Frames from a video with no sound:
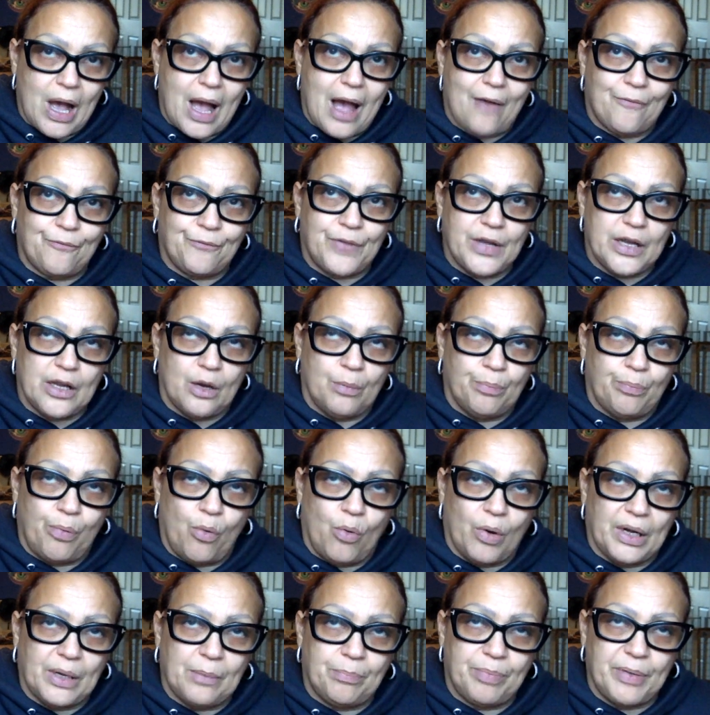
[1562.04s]
got finger
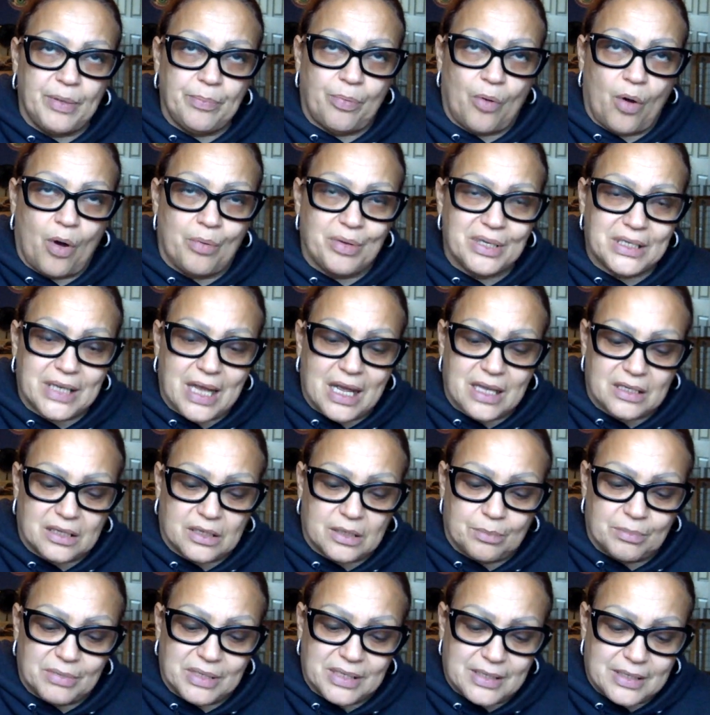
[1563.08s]
pointing. People always got
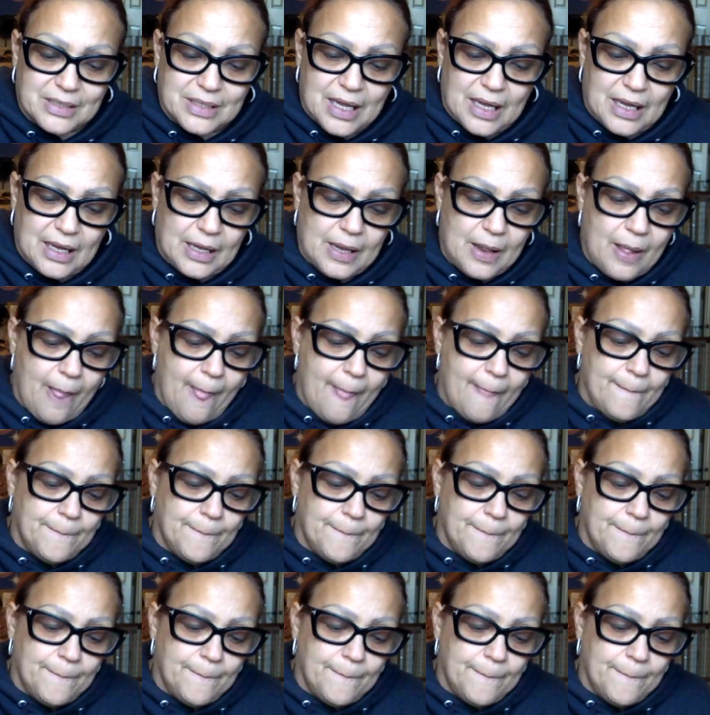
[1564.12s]
something to say.